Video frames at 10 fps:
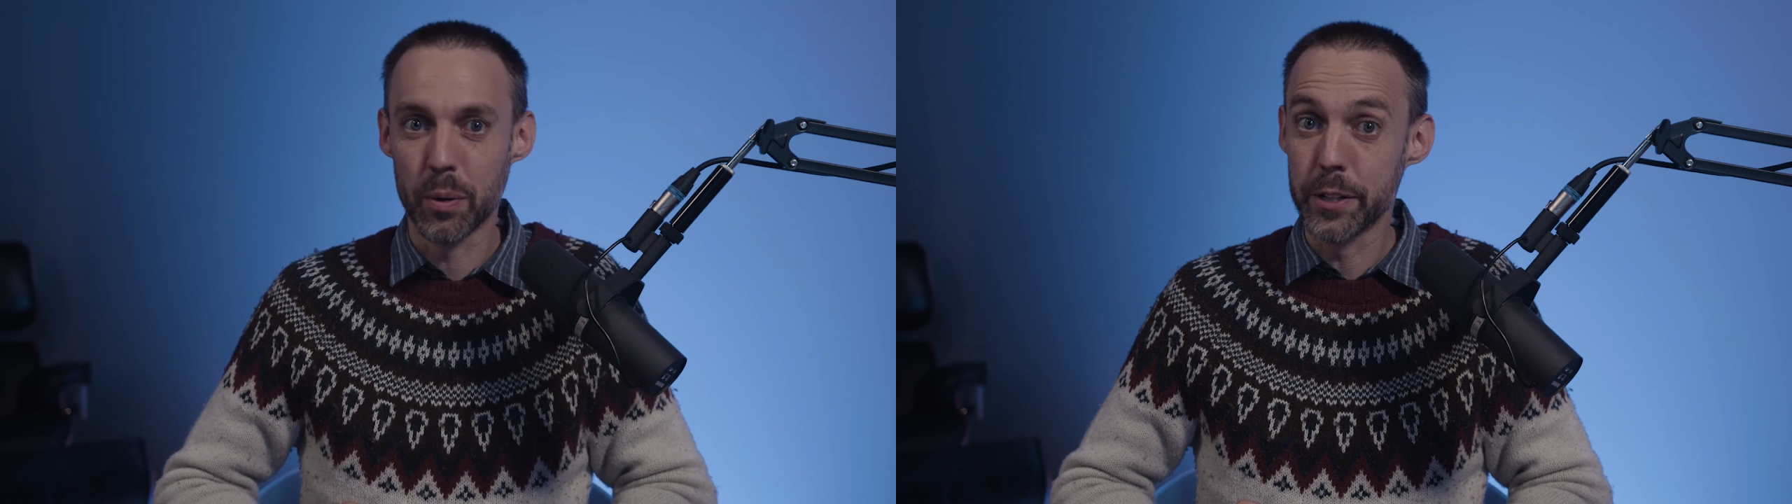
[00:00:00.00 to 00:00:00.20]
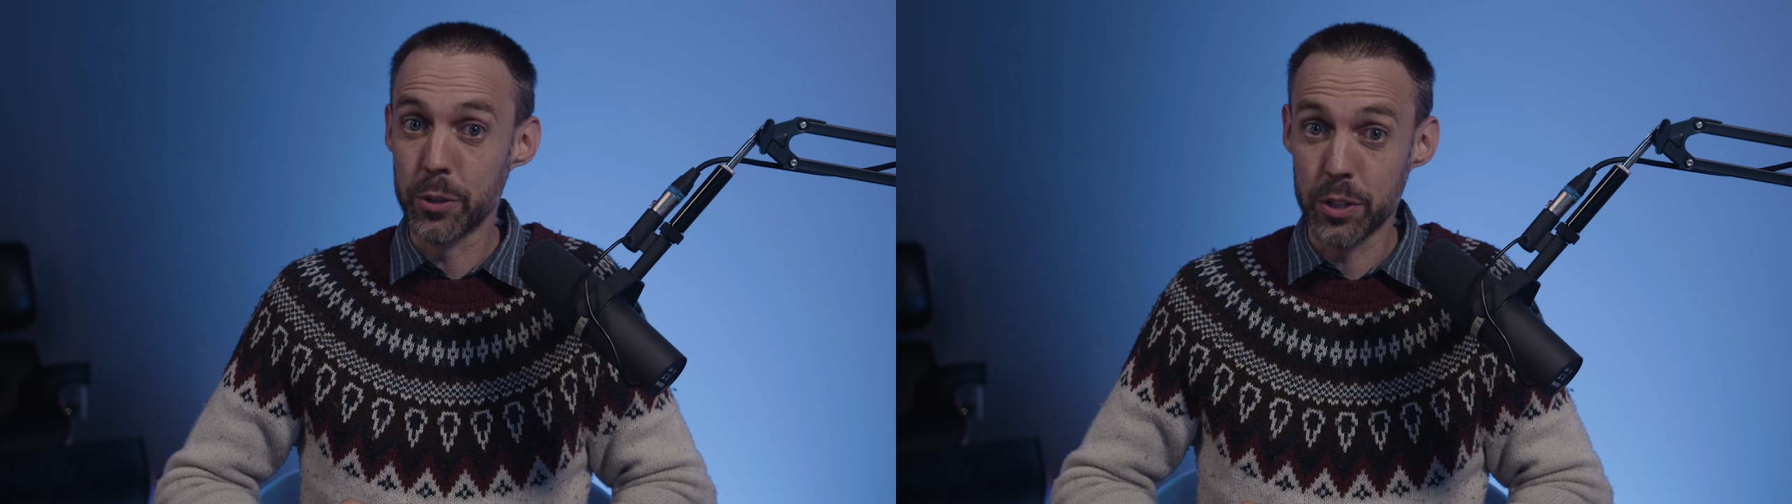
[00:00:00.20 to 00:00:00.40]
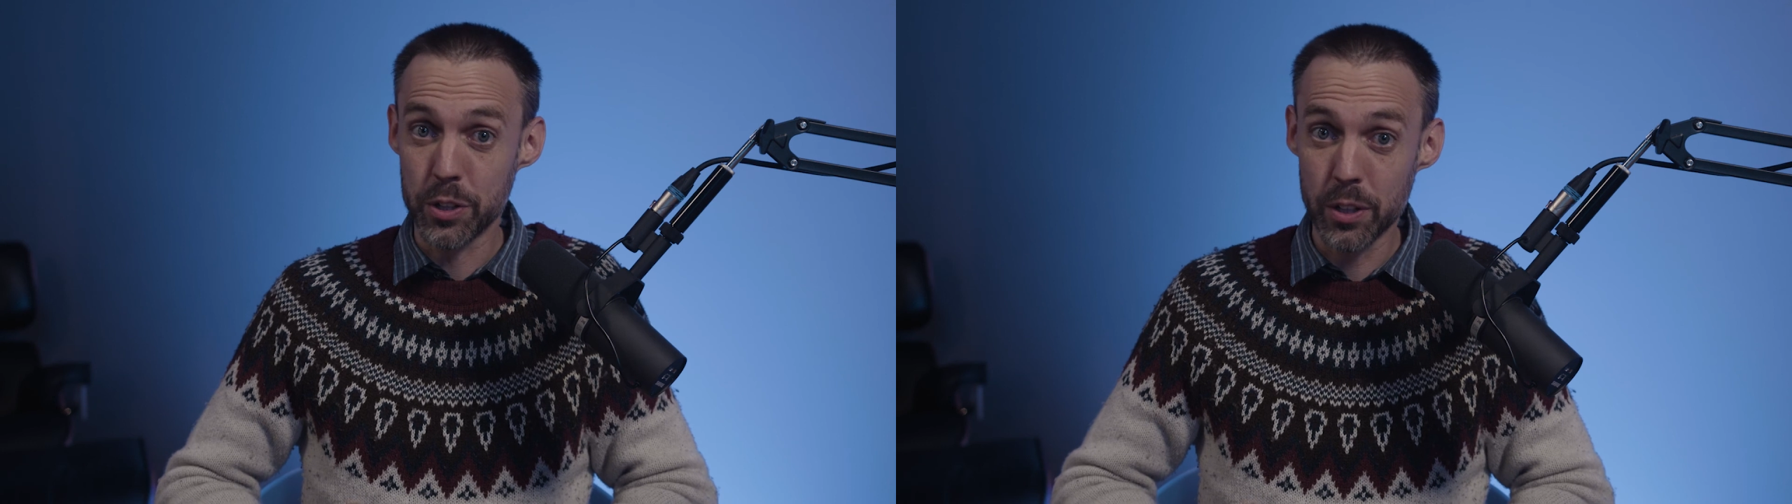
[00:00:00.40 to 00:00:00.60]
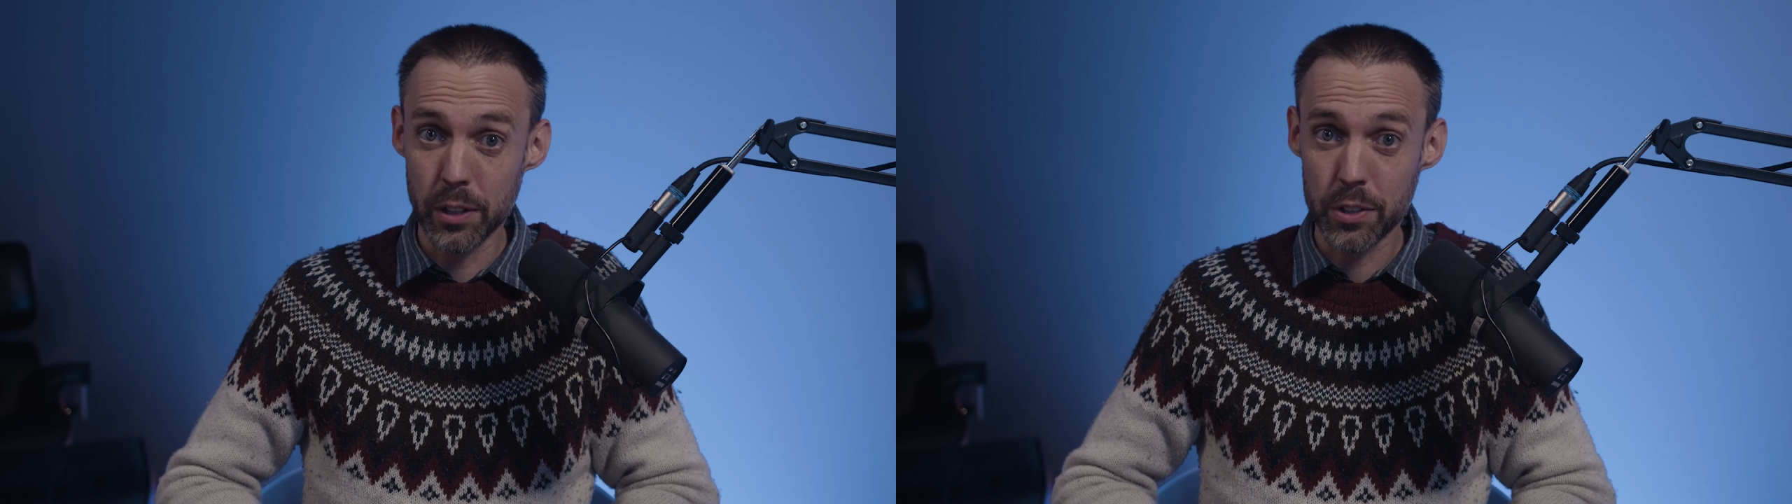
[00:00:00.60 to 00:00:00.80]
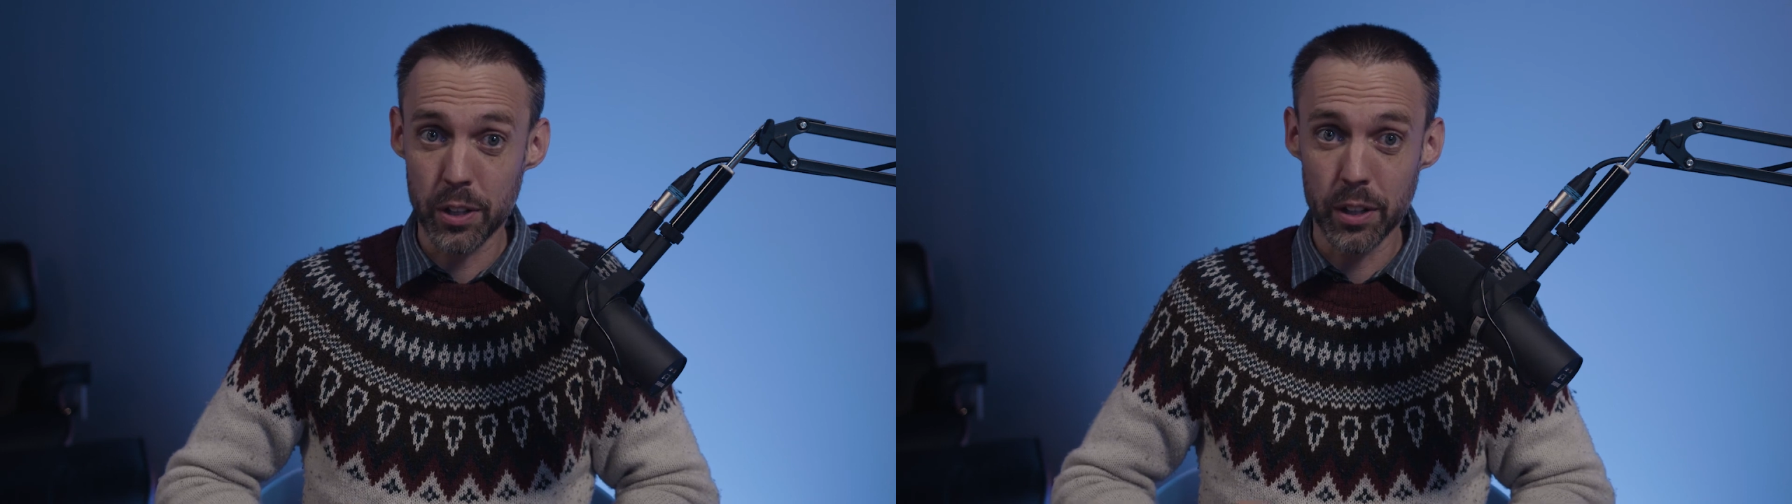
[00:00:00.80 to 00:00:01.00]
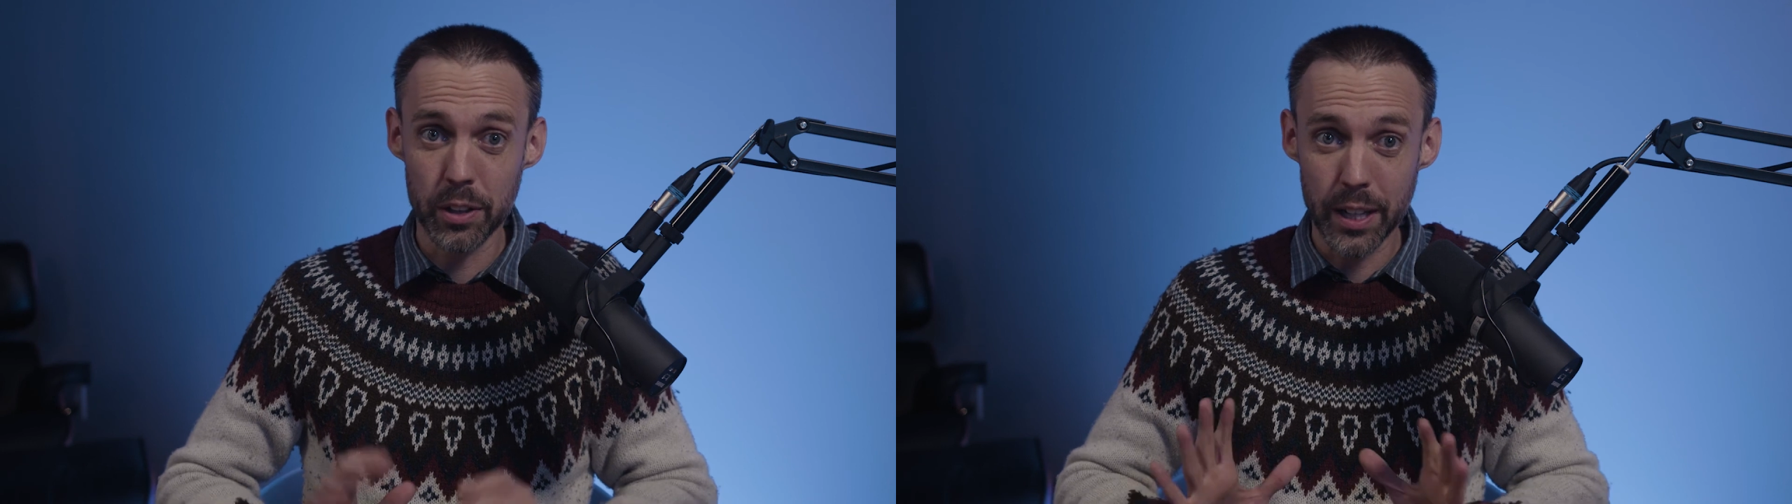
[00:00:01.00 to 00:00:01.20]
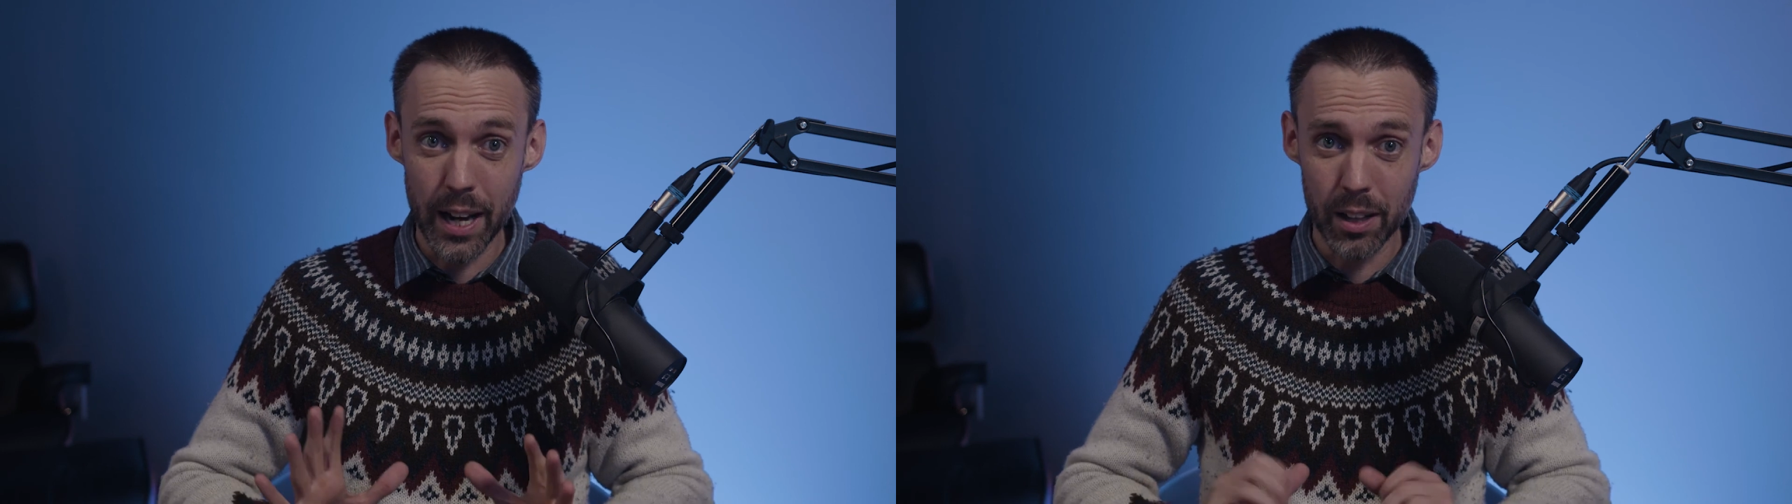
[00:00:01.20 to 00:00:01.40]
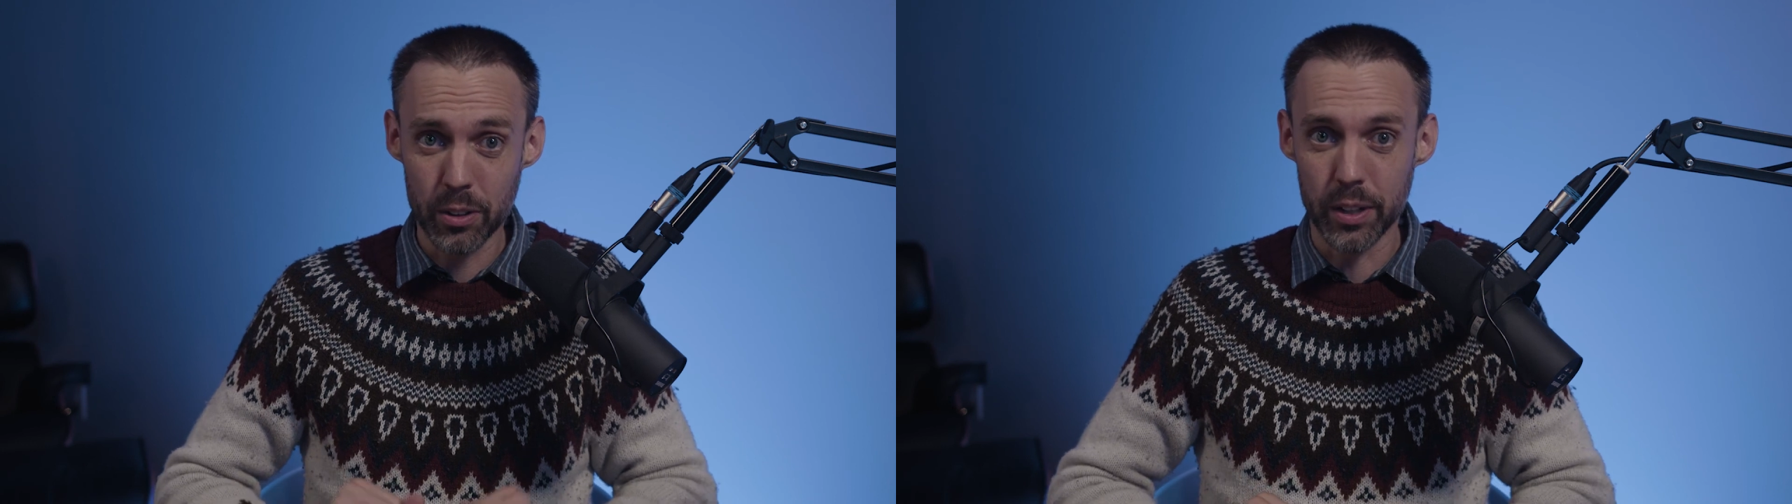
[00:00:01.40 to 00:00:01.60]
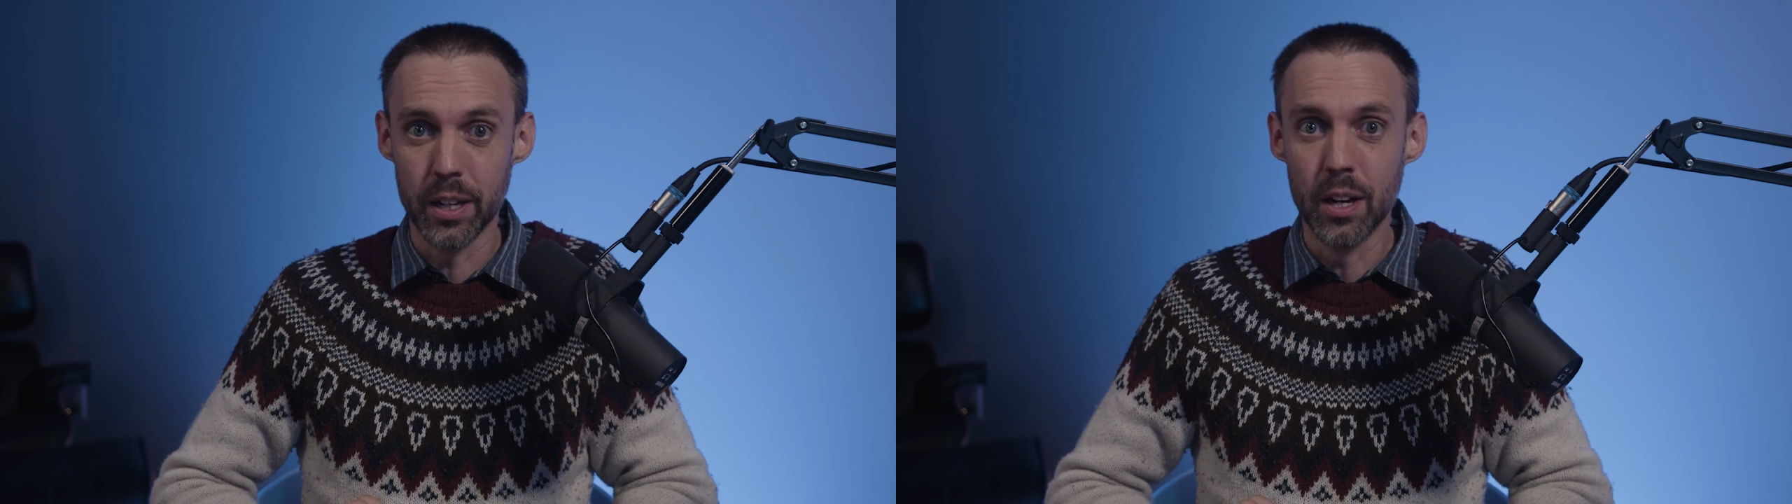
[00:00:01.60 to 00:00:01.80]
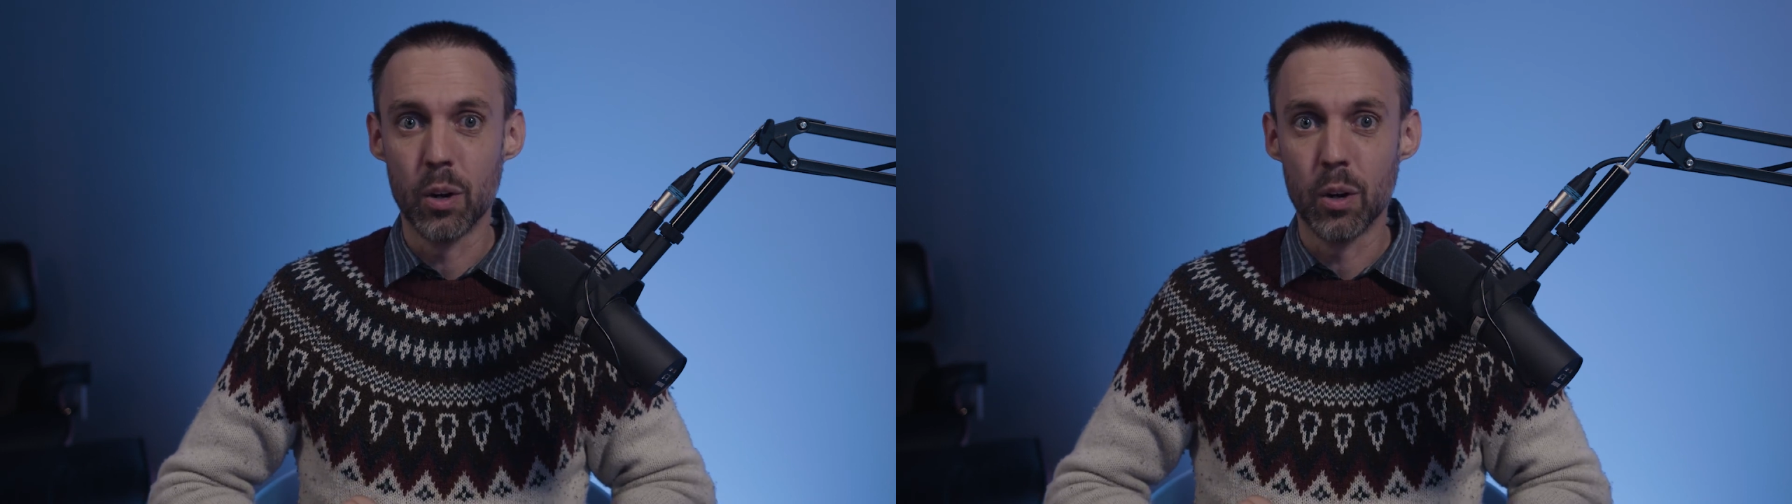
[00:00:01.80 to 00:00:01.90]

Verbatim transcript: where we do a series called The Gallery,